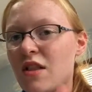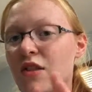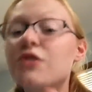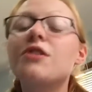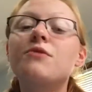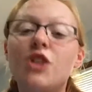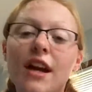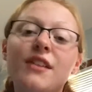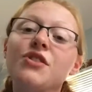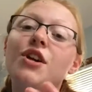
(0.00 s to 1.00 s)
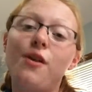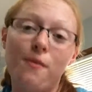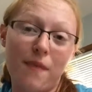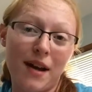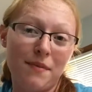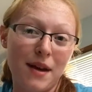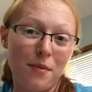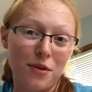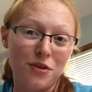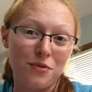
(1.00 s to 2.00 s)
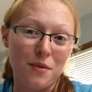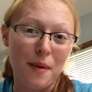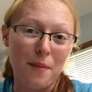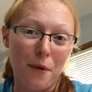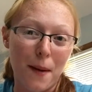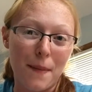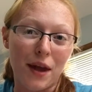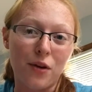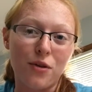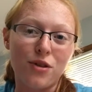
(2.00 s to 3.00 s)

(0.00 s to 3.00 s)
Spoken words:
there's a chance that you might be able to remember it better